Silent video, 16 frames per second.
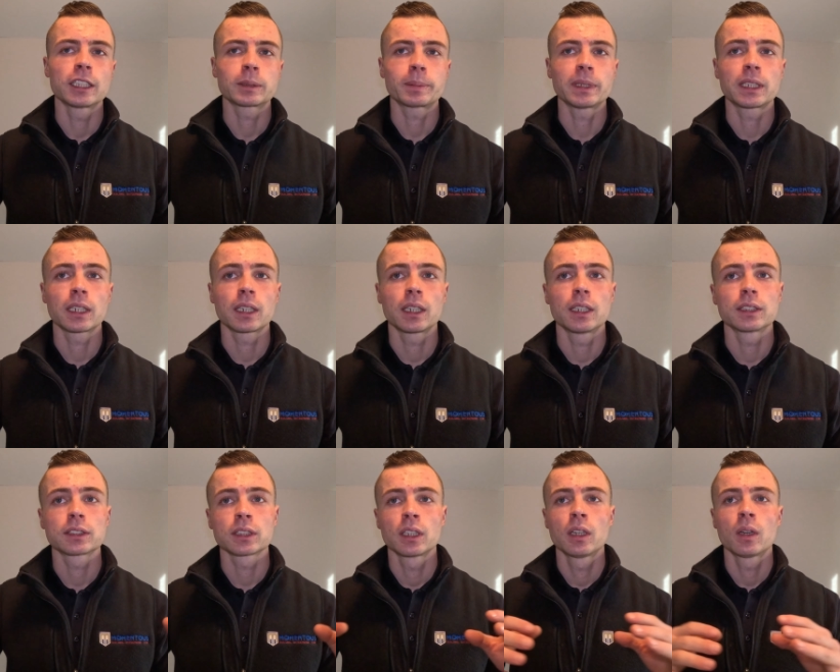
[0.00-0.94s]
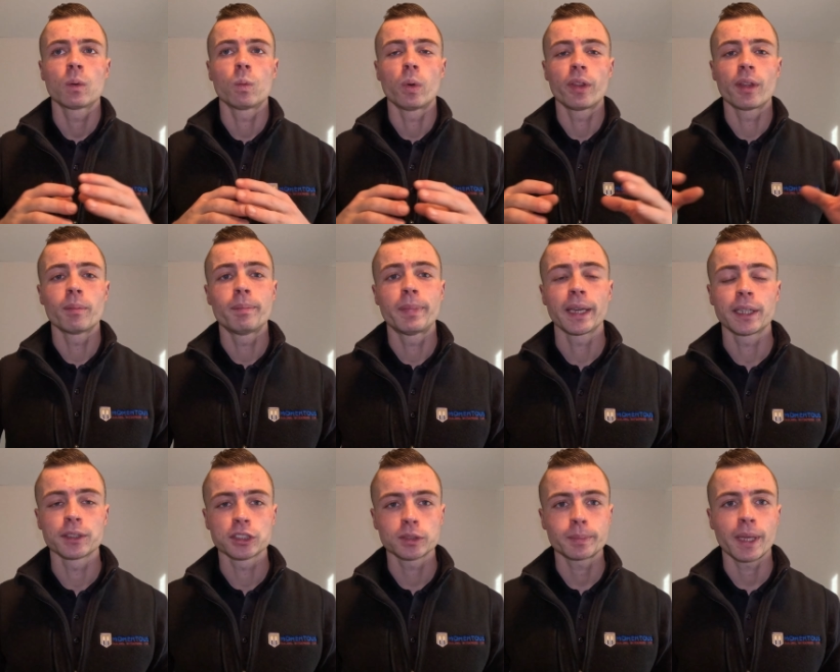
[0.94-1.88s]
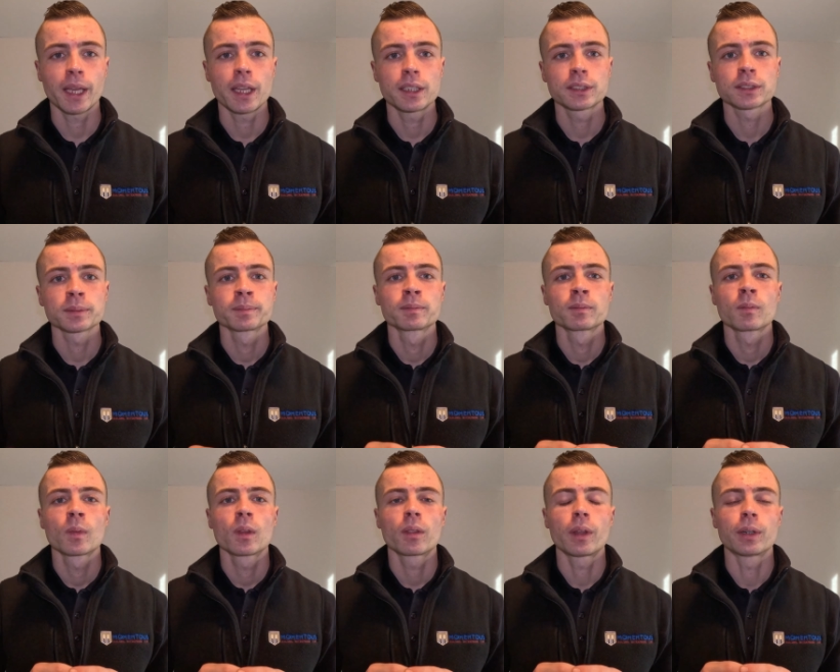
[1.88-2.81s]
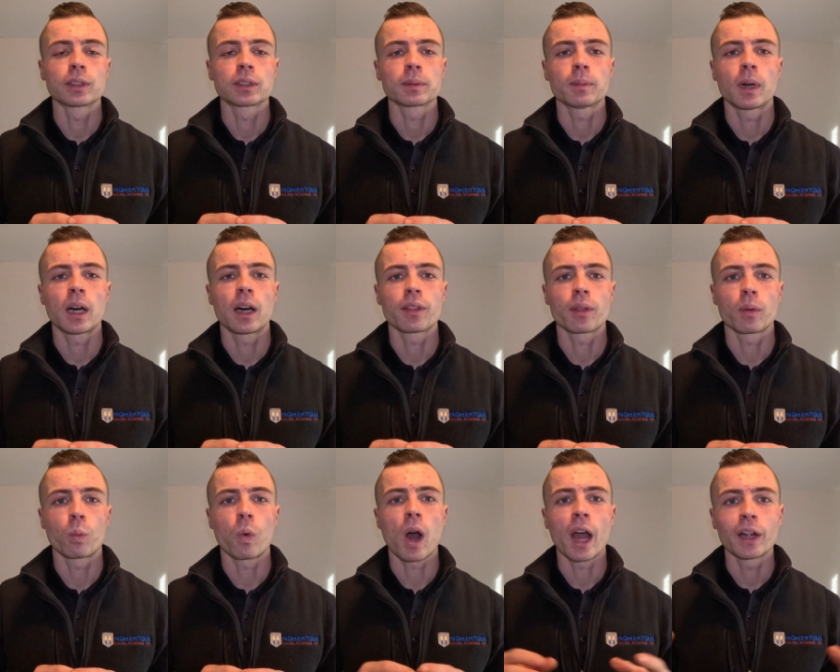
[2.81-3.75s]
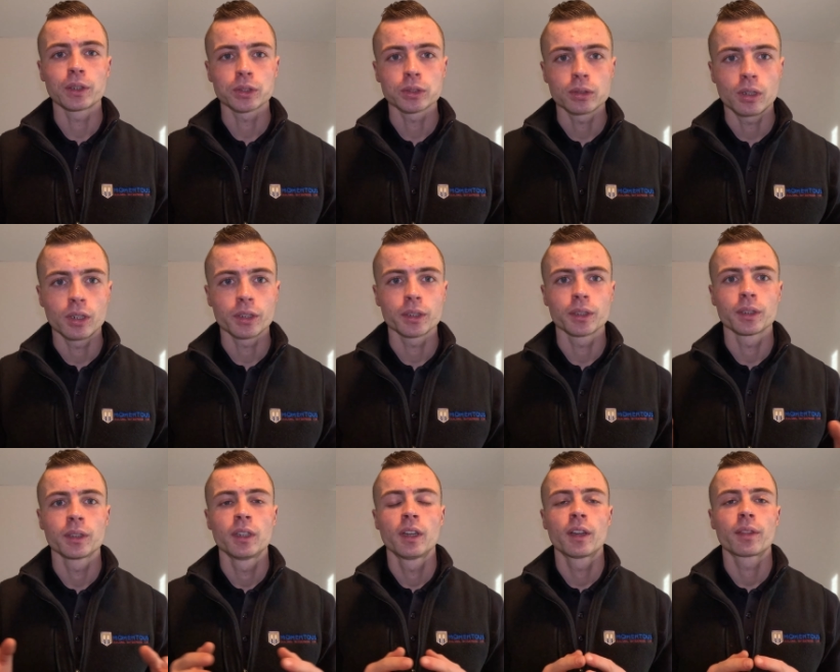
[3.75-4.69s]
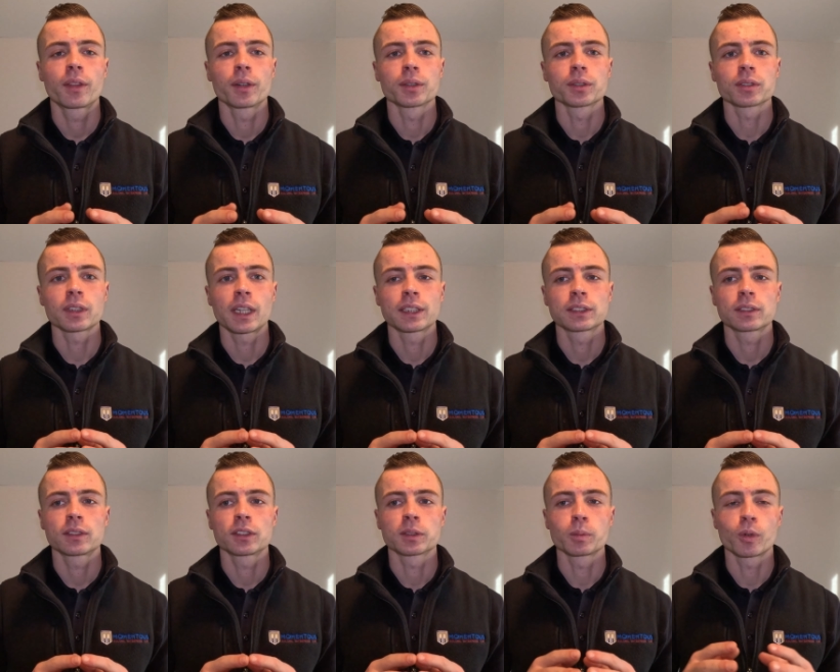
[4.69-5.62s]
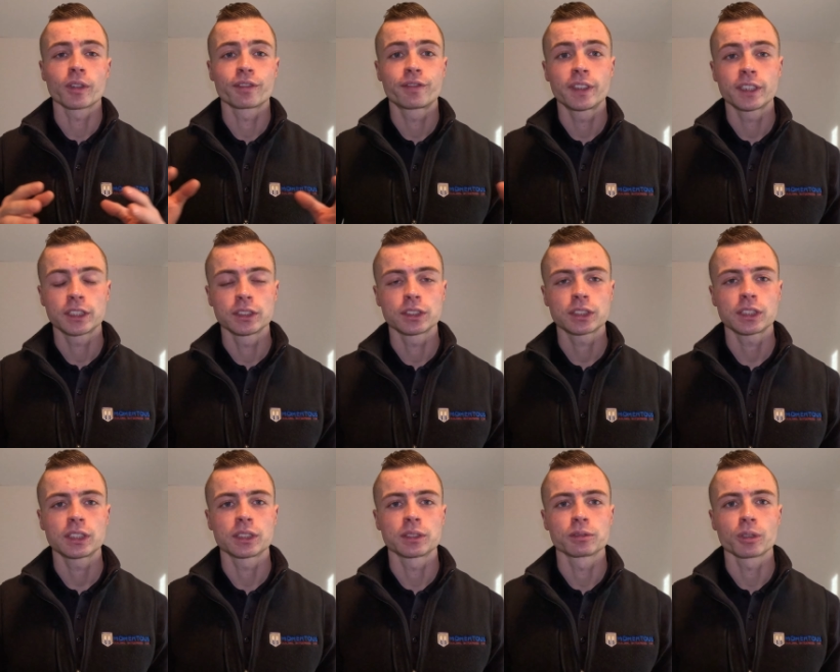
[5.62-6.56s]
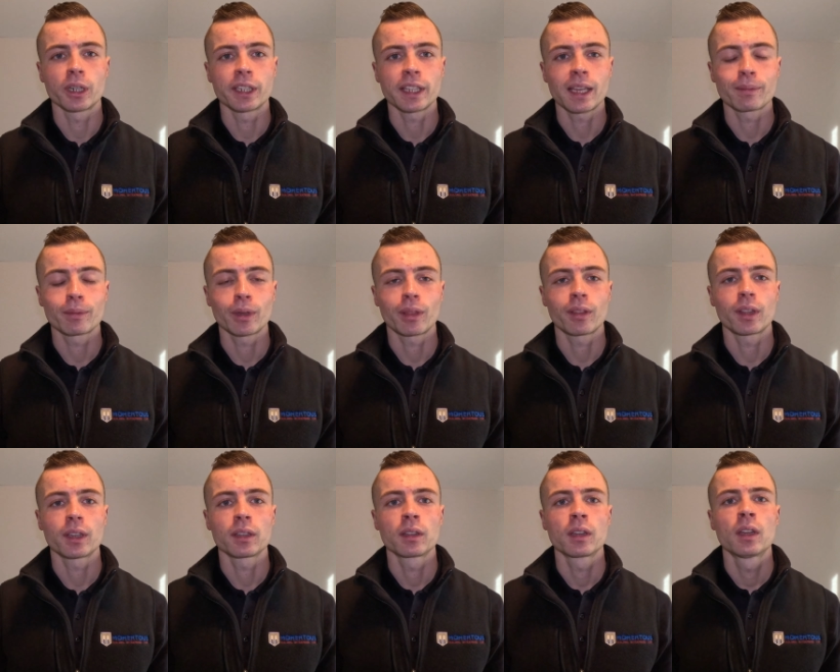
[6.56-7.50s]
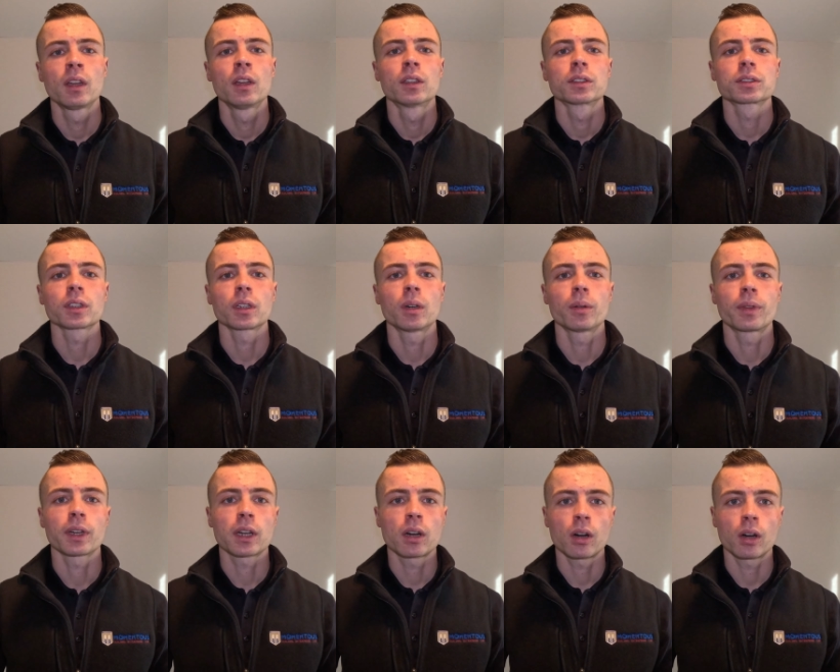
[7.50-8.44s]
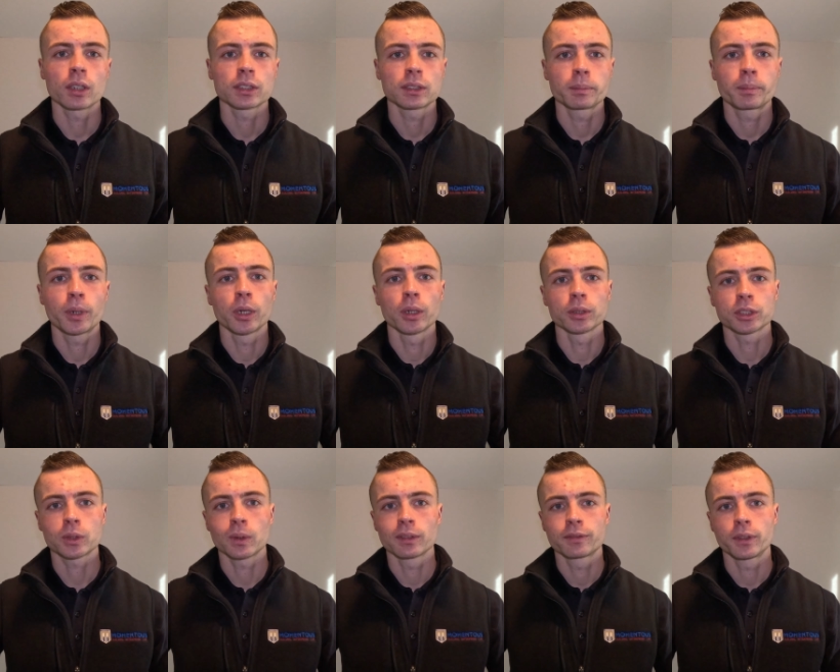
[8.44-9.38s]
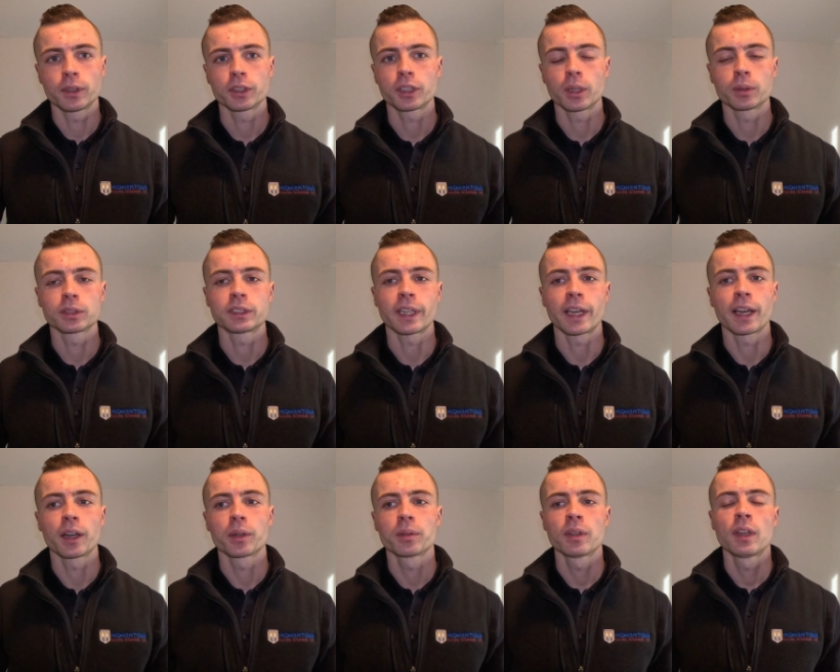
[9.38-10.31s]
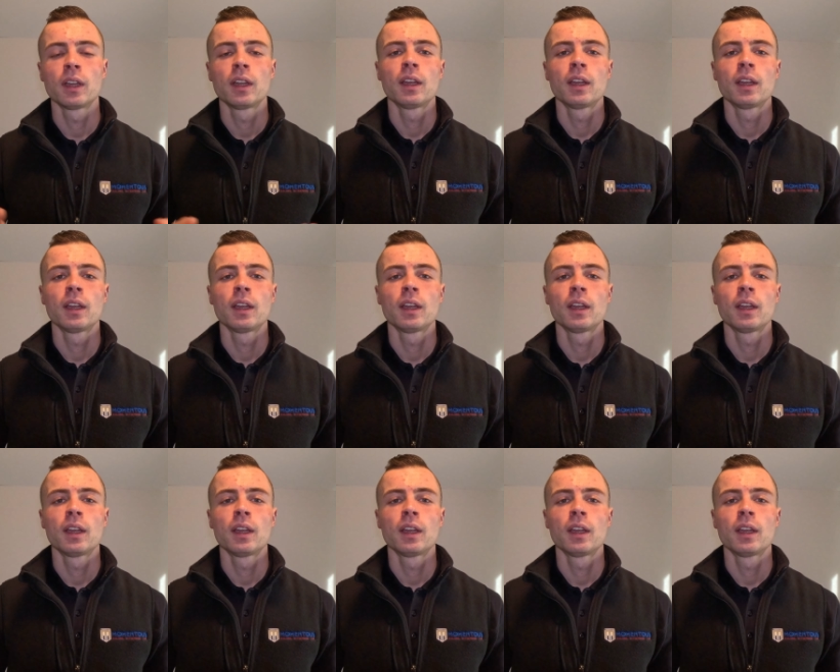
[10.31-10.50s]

because with a bigger space, there's the wire's longer, there's more efficiencies in running everything, so the cost per square foot goes down.